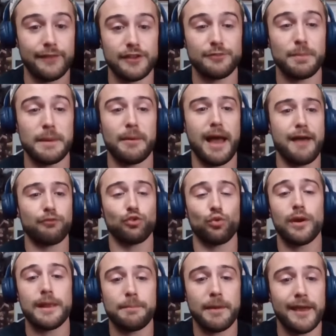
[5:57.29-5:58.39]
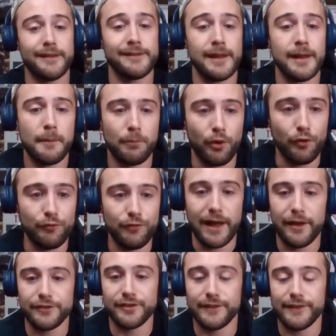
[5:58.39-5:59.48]
these people, I have 20-page
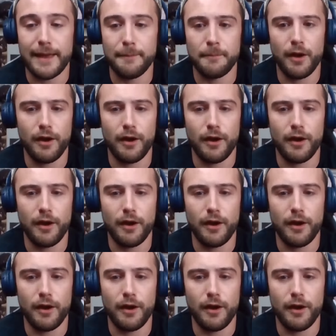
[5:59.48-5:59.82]
profiles on them